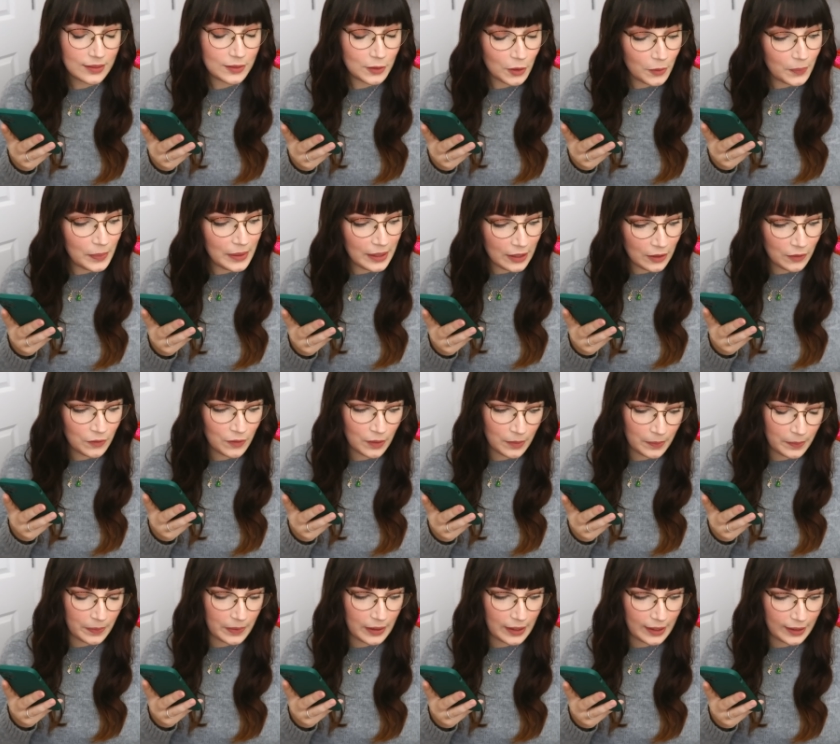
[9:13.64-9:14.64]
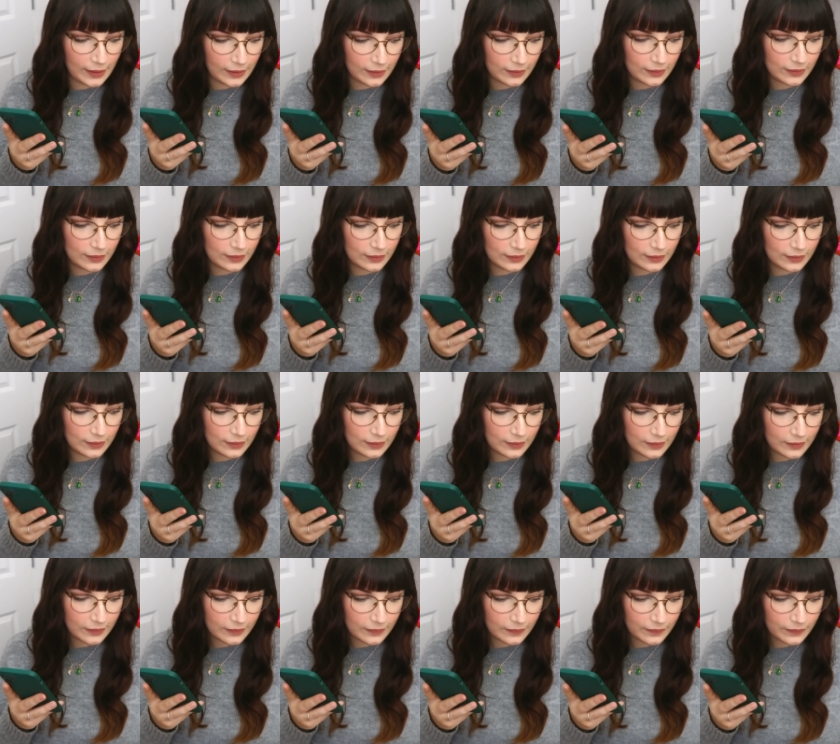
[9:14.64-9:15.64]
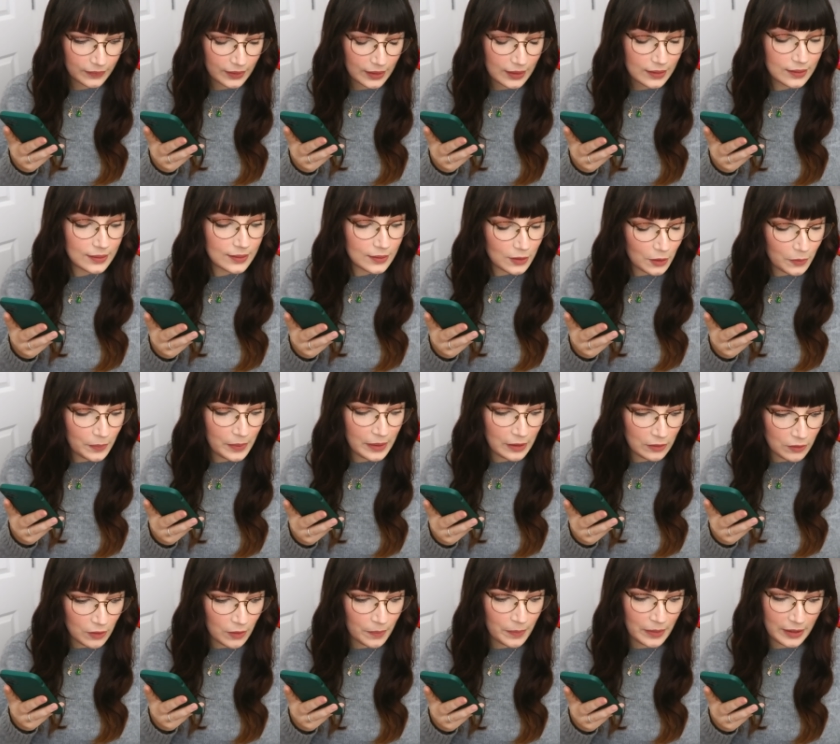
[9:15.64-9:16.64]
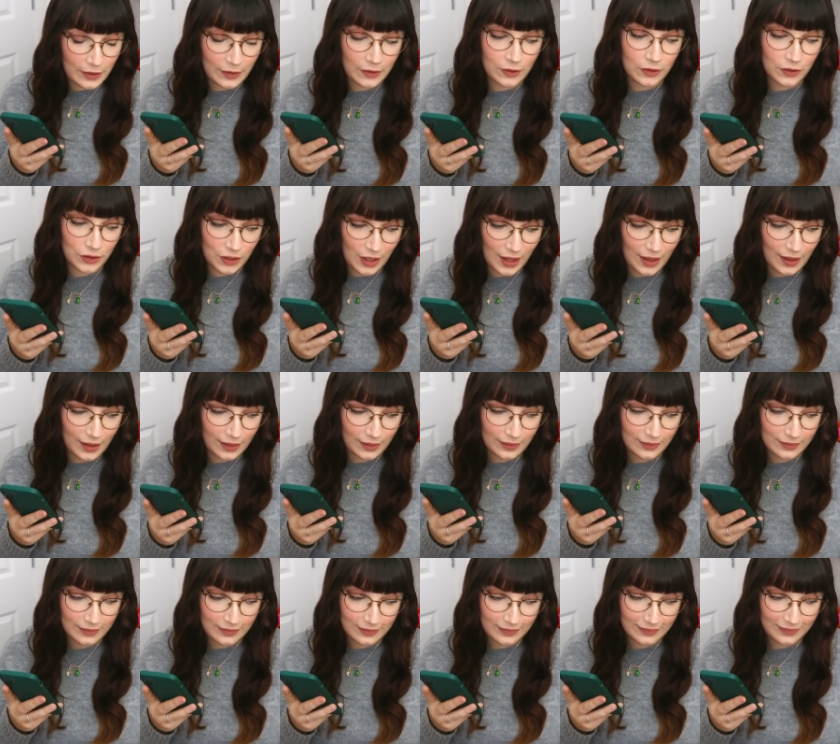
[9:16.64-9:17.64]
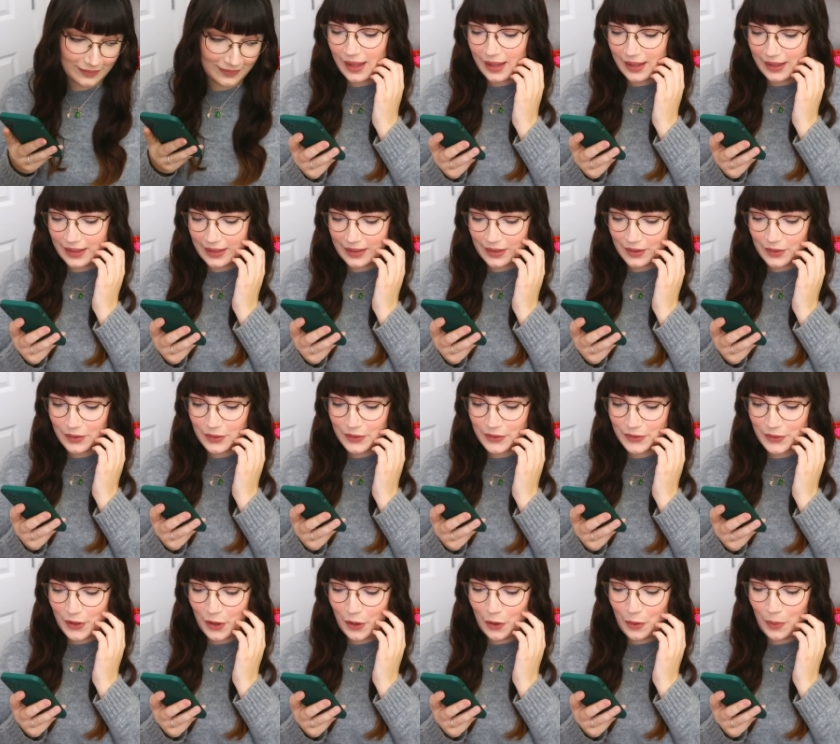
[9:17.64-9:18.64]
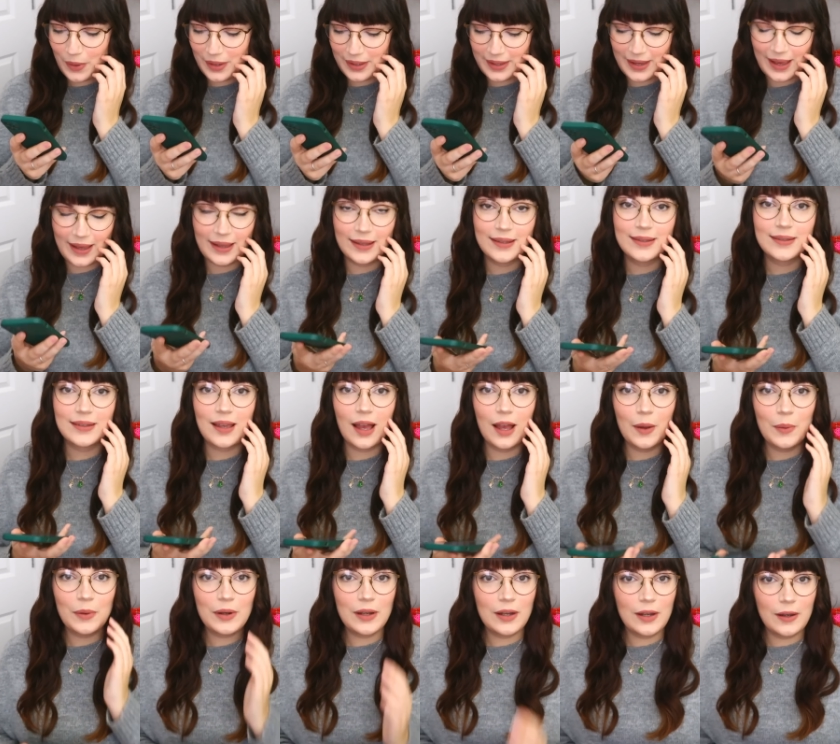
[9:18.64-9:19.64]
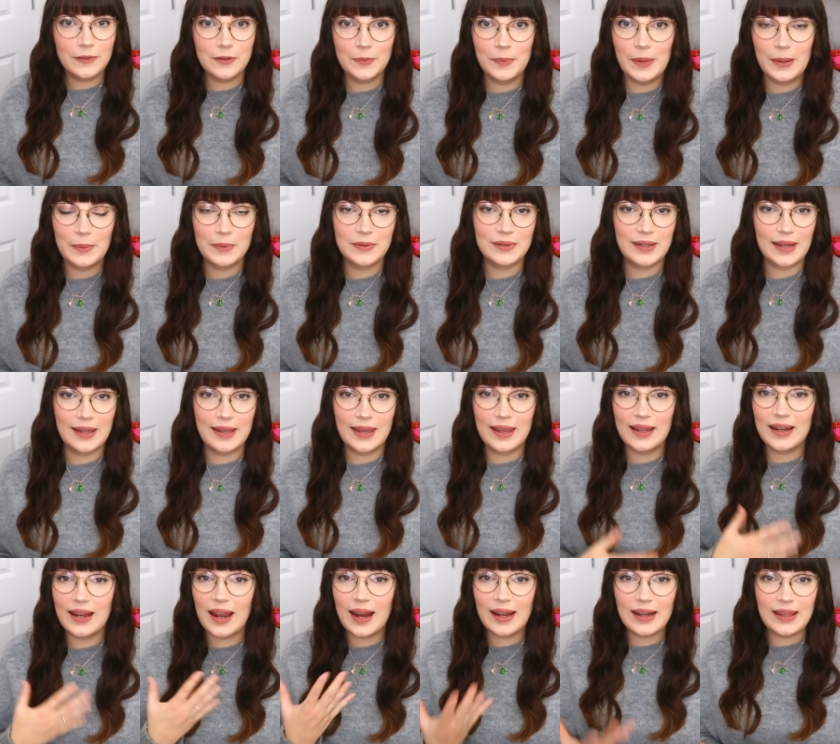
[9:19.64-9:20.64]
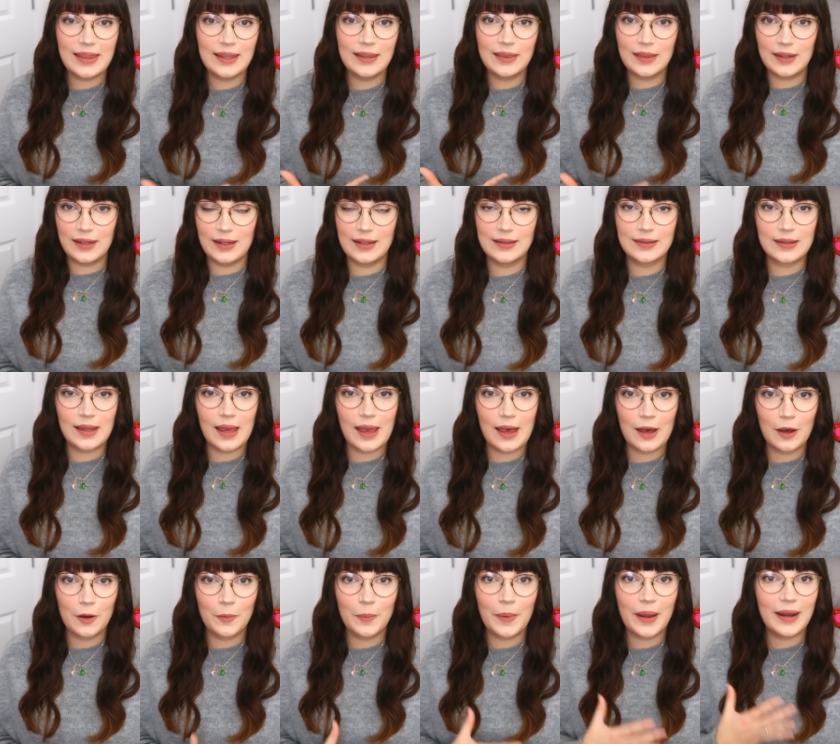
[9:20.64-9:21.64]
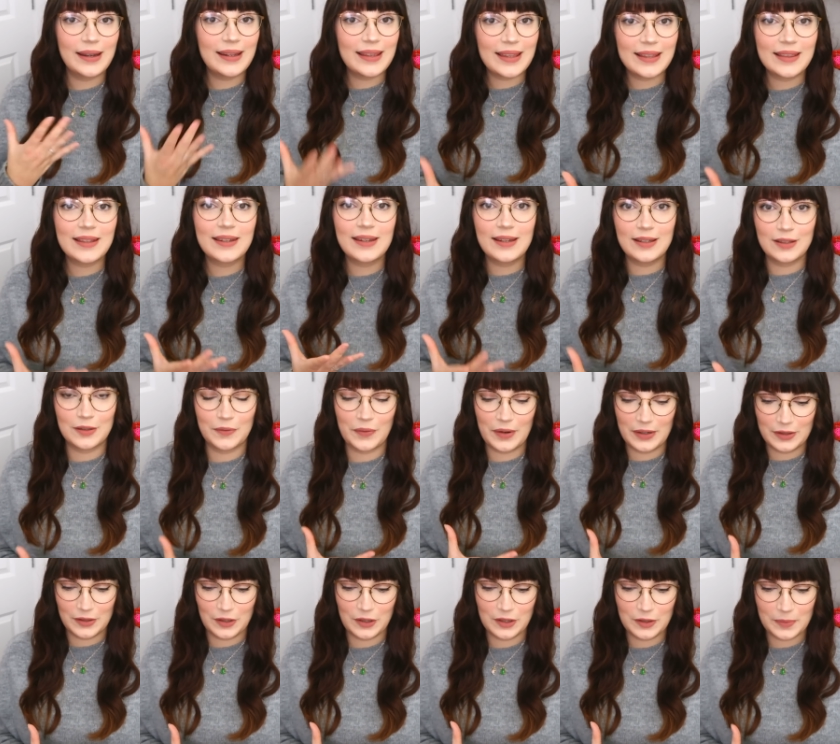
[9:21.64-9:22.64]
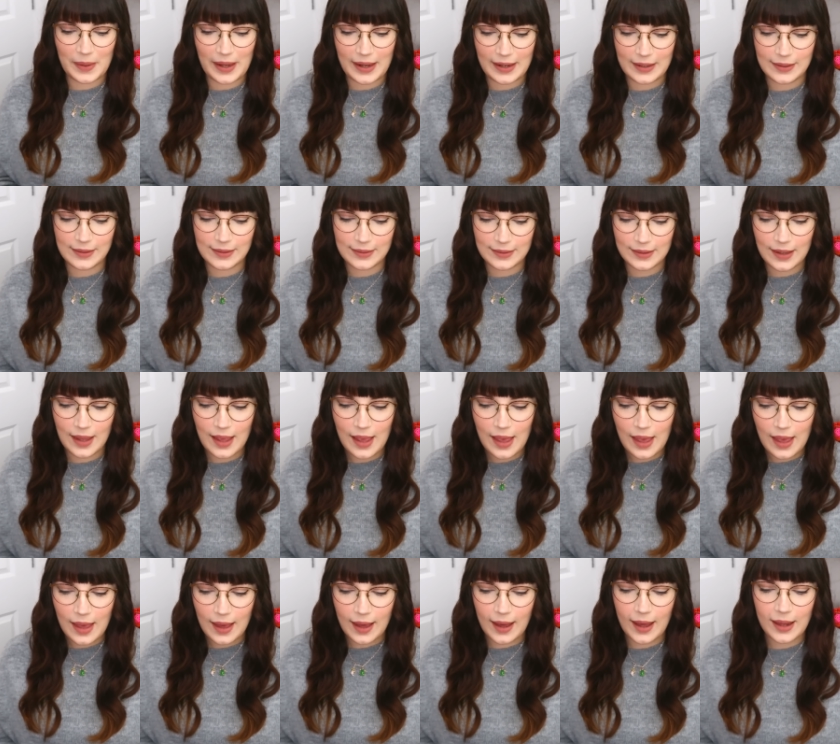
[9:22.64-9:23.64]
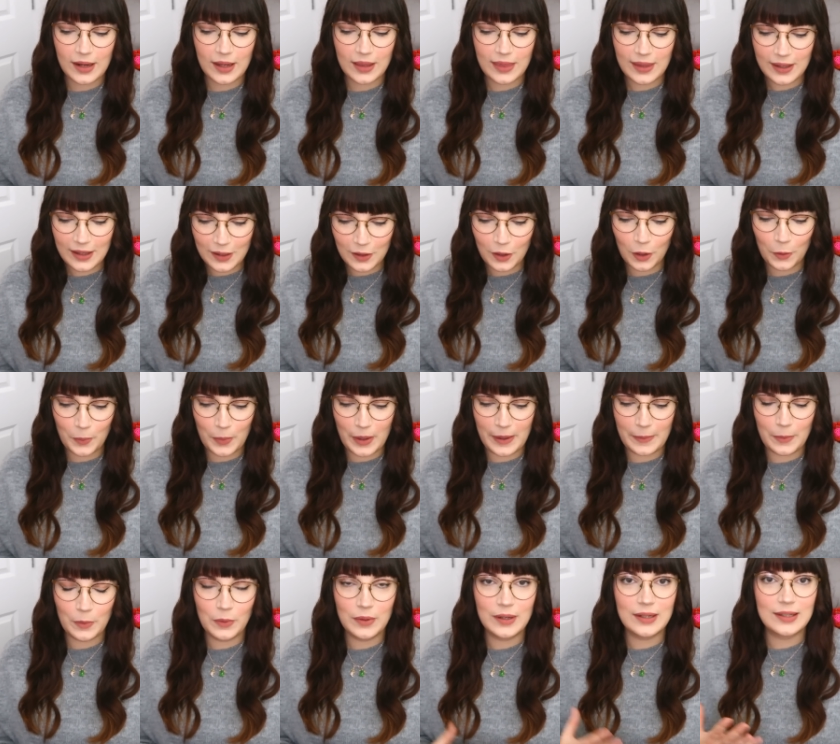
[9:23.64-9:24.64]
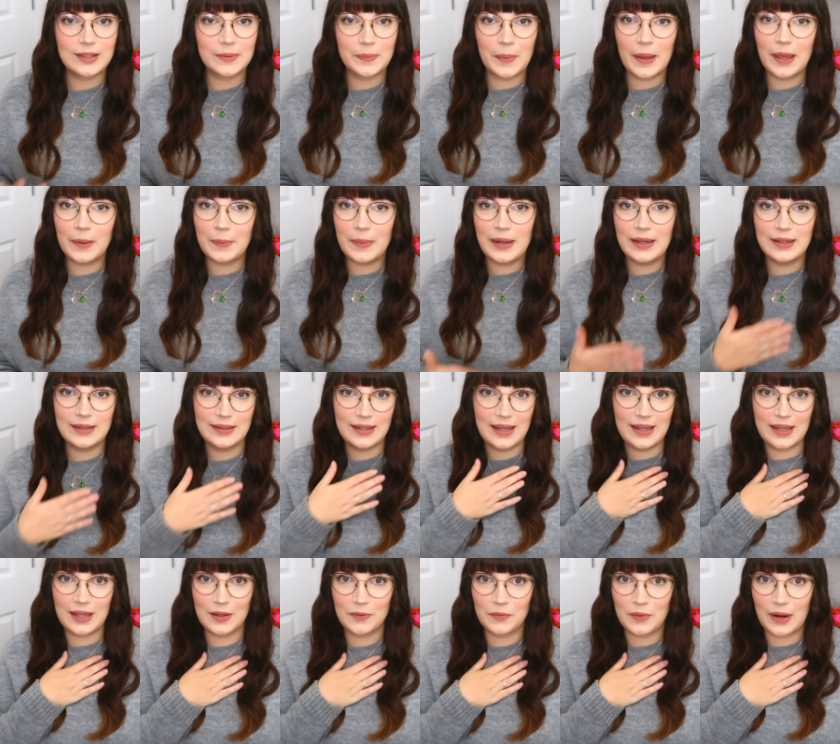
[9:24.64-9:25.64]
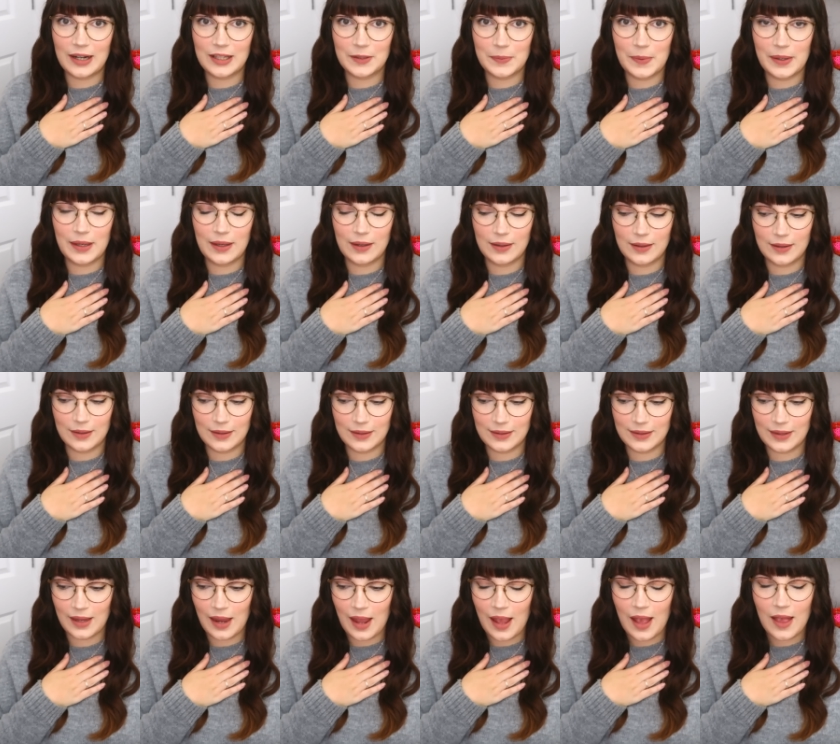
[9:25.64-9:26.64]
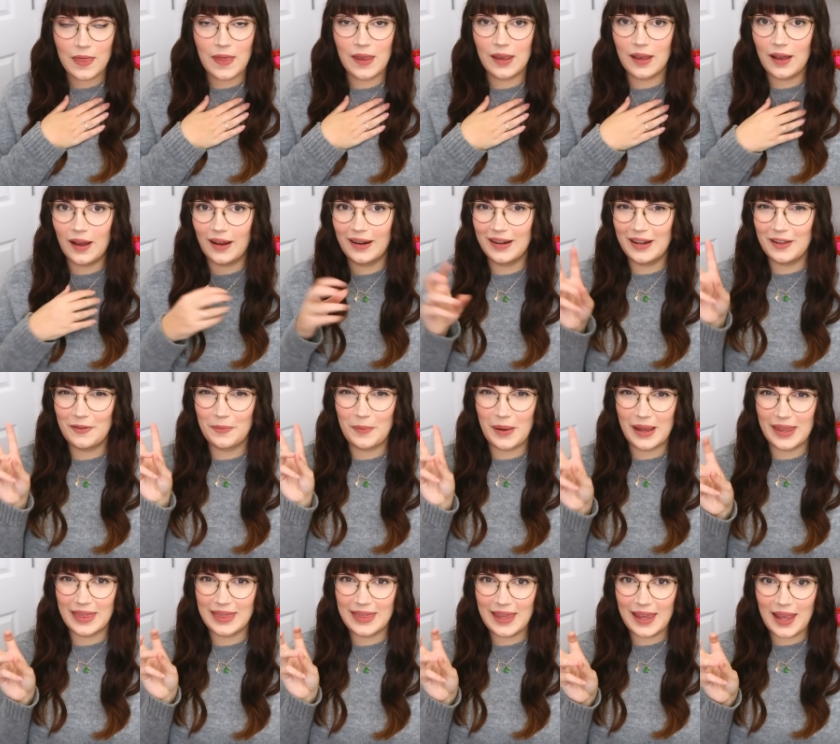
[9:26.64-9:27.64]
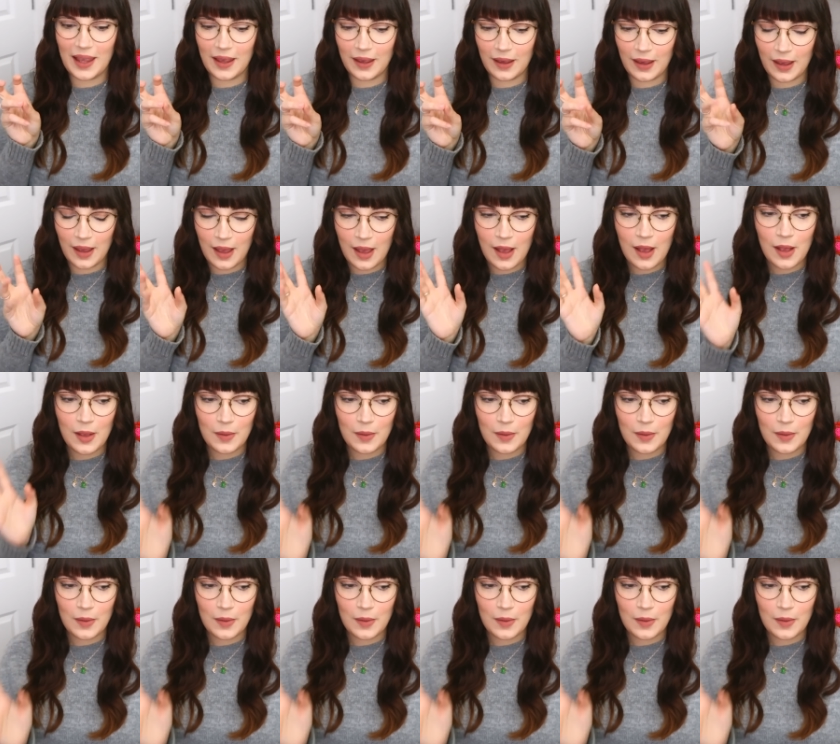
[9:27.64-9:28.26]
Stop being grumpy. Stop being grumpy, you can share. So yes, I would love to be able to take in anything that needs the help, anything that needs a rescue space. And I think a lot of people would expect me to take in rats because they're kind of my thing,